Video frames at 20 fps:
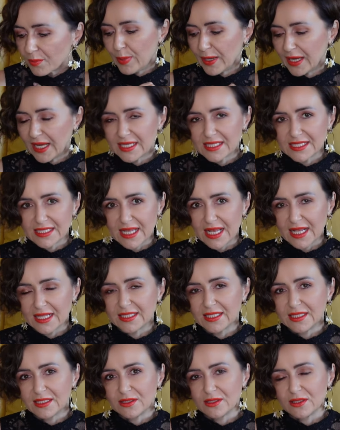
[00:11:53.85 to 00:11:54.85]
but I styled
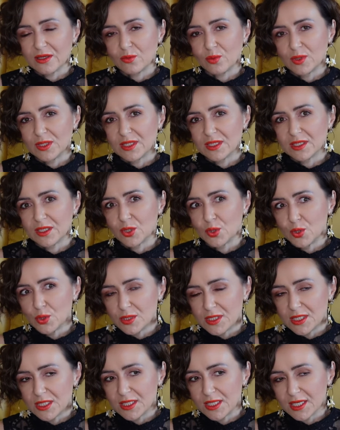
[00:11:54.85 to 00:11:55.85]
it with a
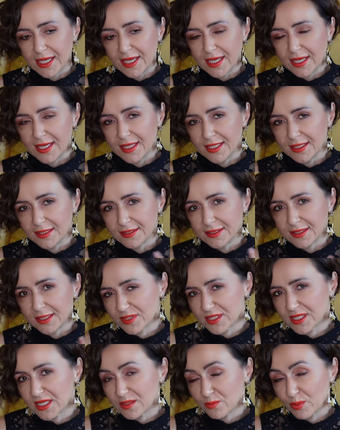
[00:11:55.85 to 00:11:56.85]
hoodie and
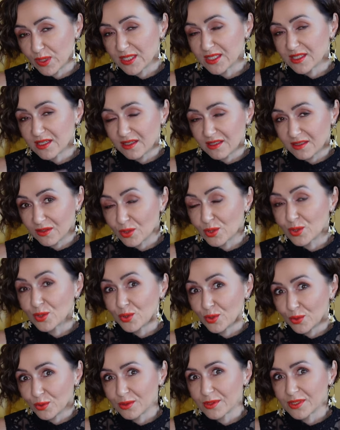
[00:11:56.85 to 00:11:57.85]
oversized blazer and look
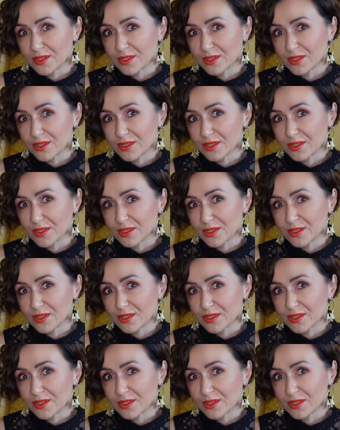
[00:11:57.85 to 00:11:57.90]
cool.